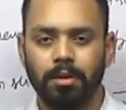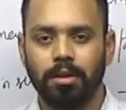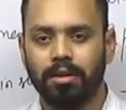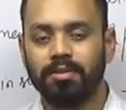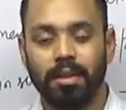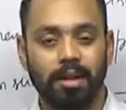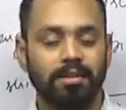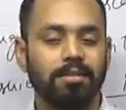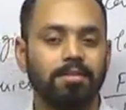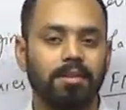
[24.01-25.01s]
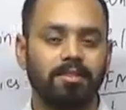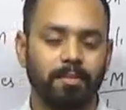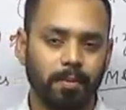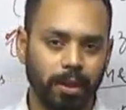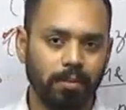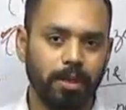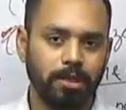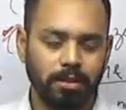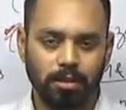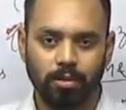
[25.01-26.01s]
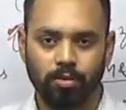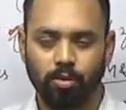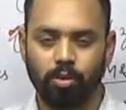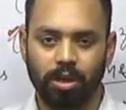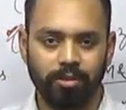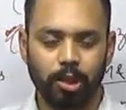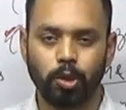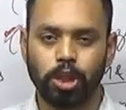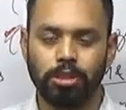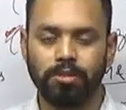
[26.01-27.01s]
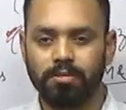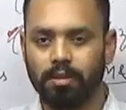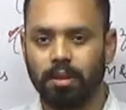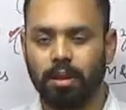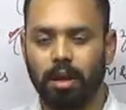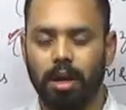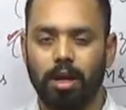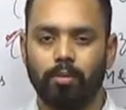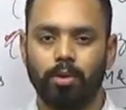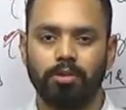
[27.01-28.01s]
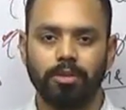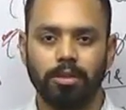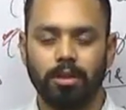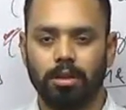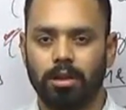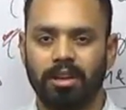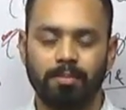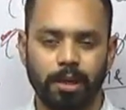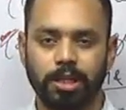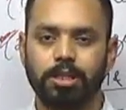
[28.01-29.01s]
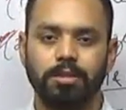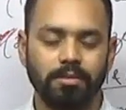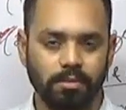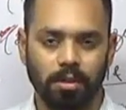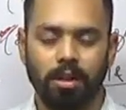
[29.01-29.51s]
This analysis is memory based. So whatever questions and whatever explanations